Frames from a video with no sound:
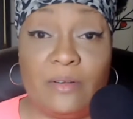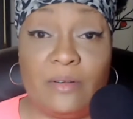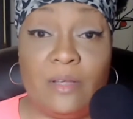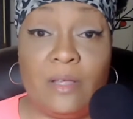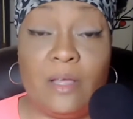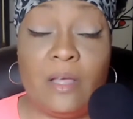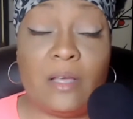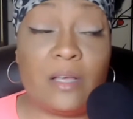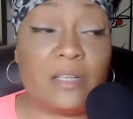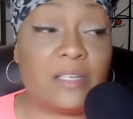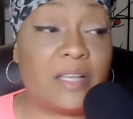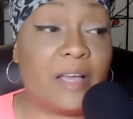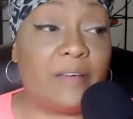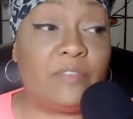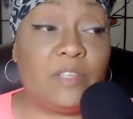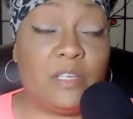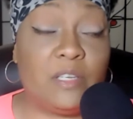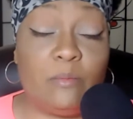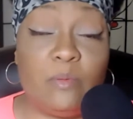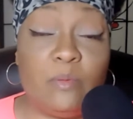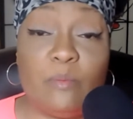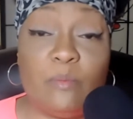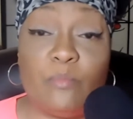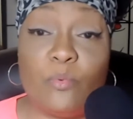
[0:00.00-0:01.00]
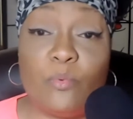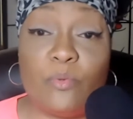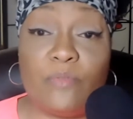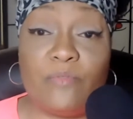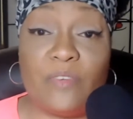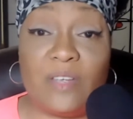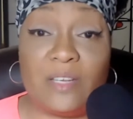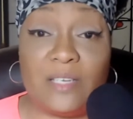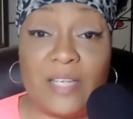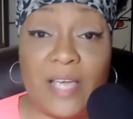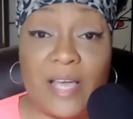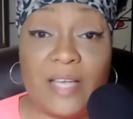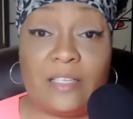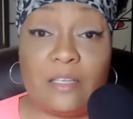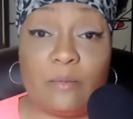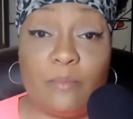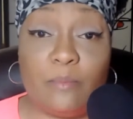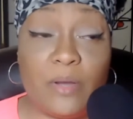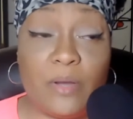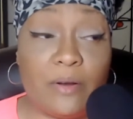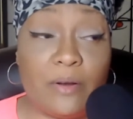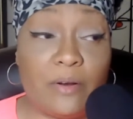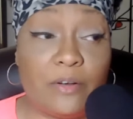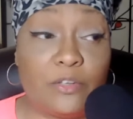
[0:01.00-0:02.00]
Because I've seen people with fantastic
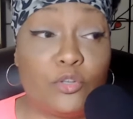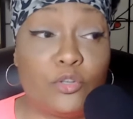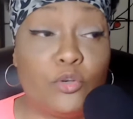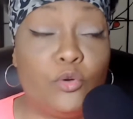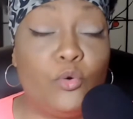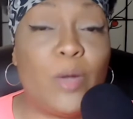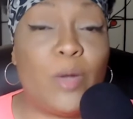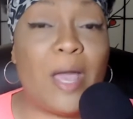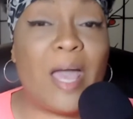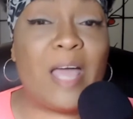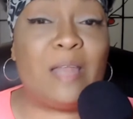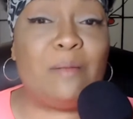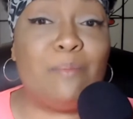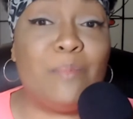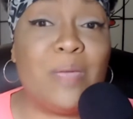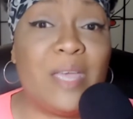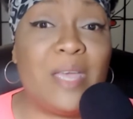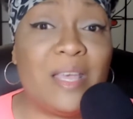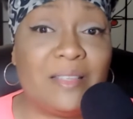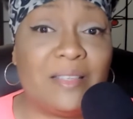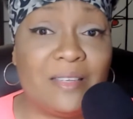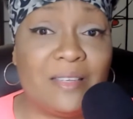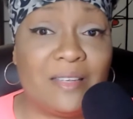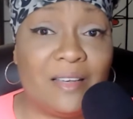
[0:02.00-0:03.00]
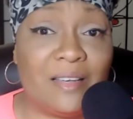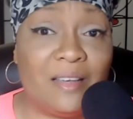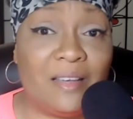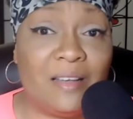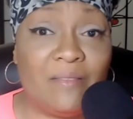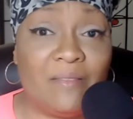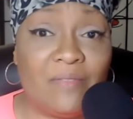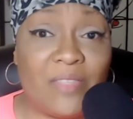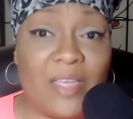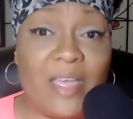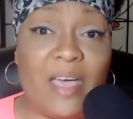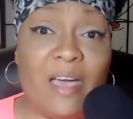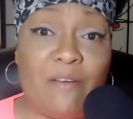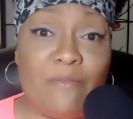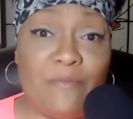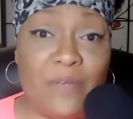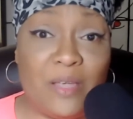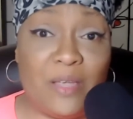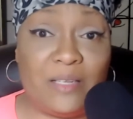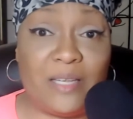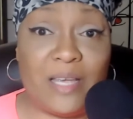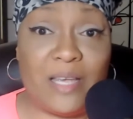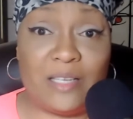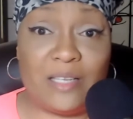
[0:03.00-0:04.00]
parents who admit they have
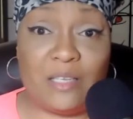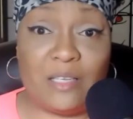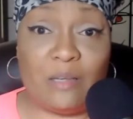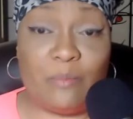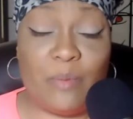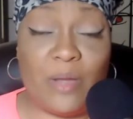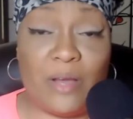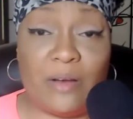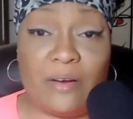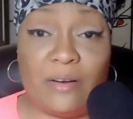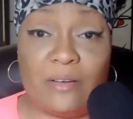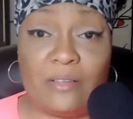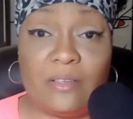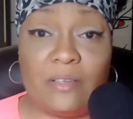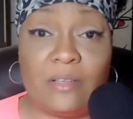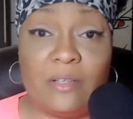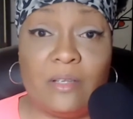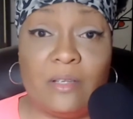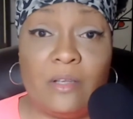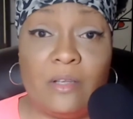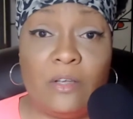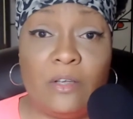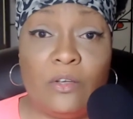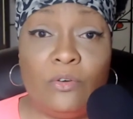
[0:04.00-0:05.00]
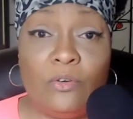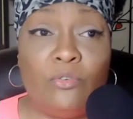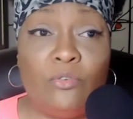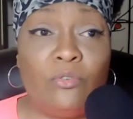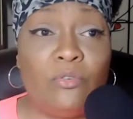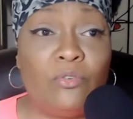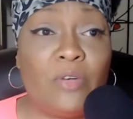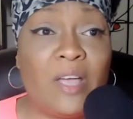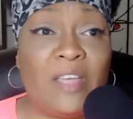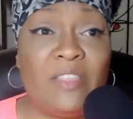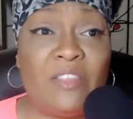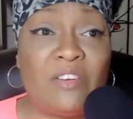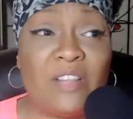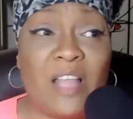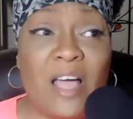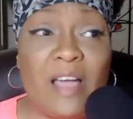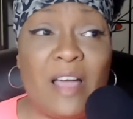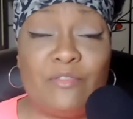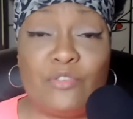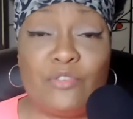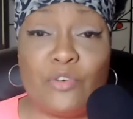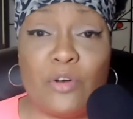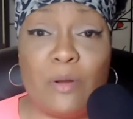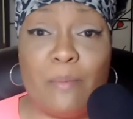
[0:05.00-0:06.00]
fantastic parents, and their
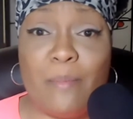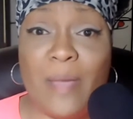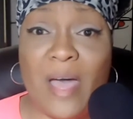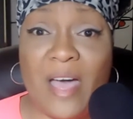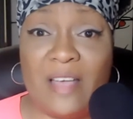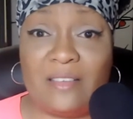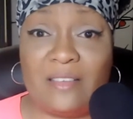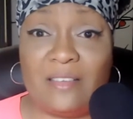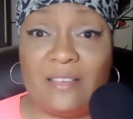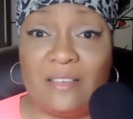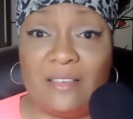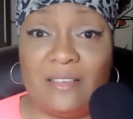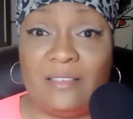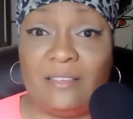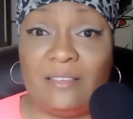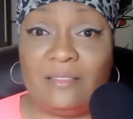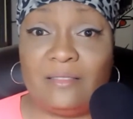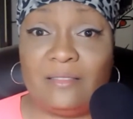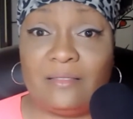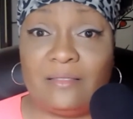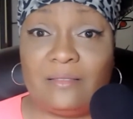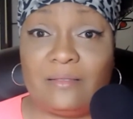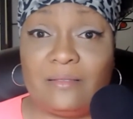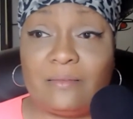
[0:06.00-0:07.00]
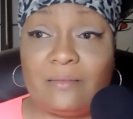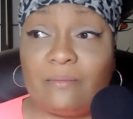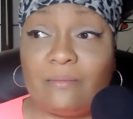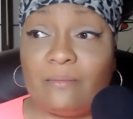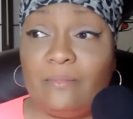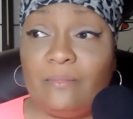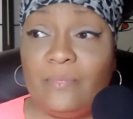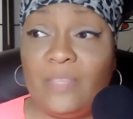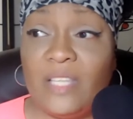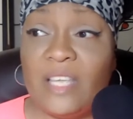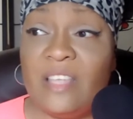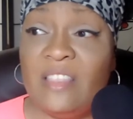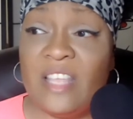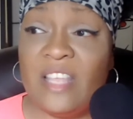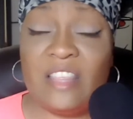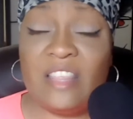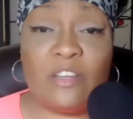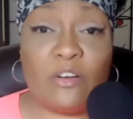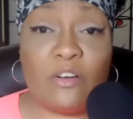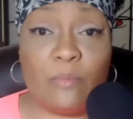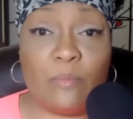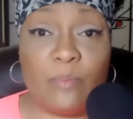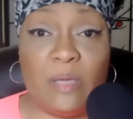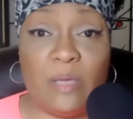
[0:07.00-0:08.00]
lives are a mess. And then
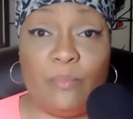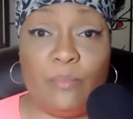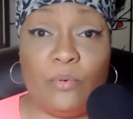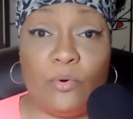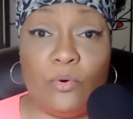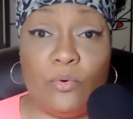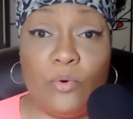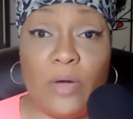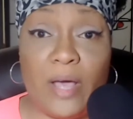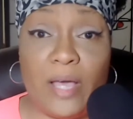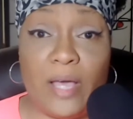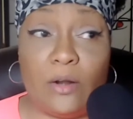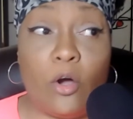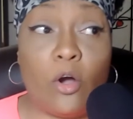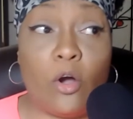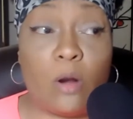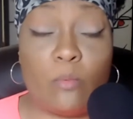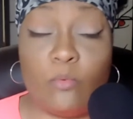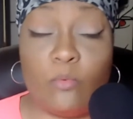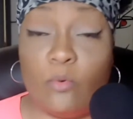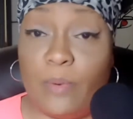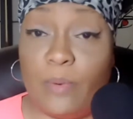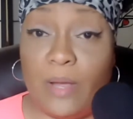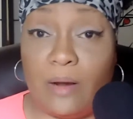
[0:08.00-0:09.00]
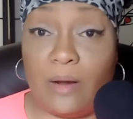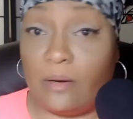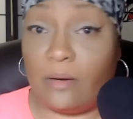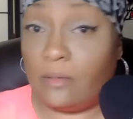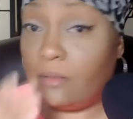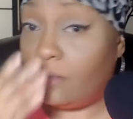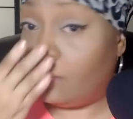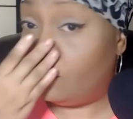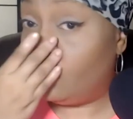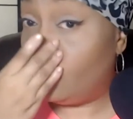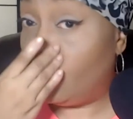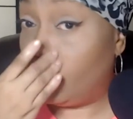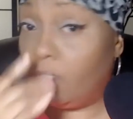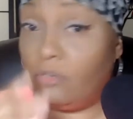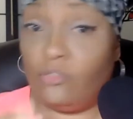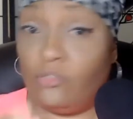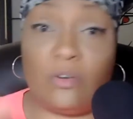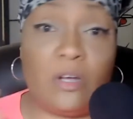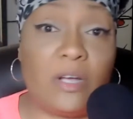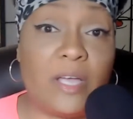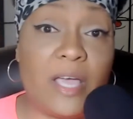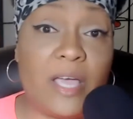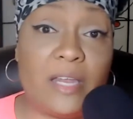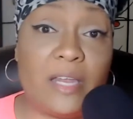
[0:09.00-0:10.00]
there are people who had horrible parents. I'm talking
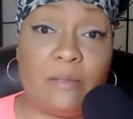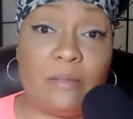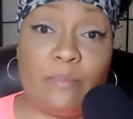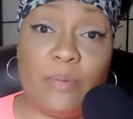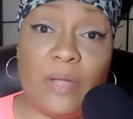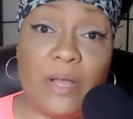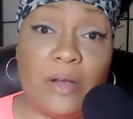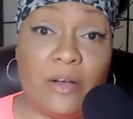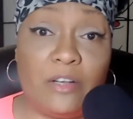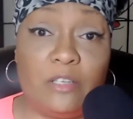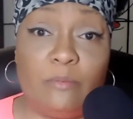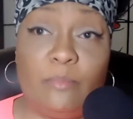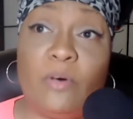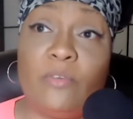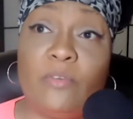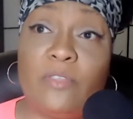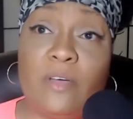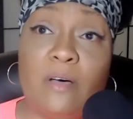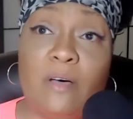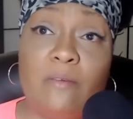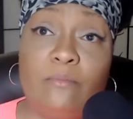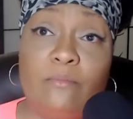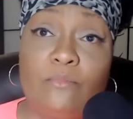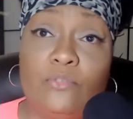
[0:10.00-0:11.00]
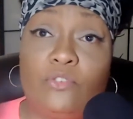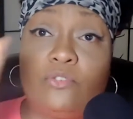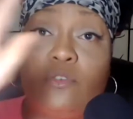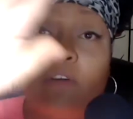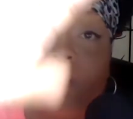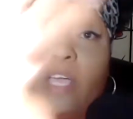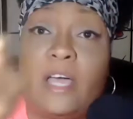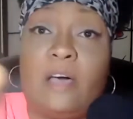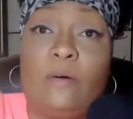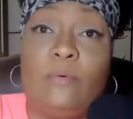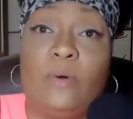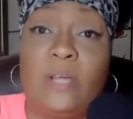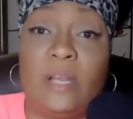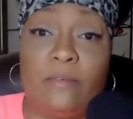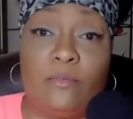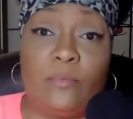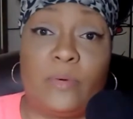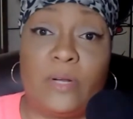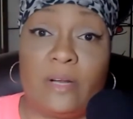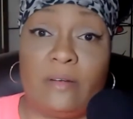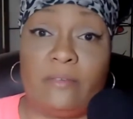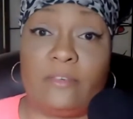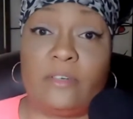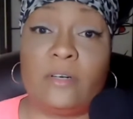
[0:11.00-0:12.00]
drug addict parents, both of them strung out,
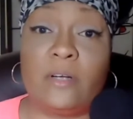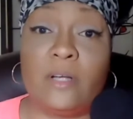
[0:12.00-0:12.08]
whatever.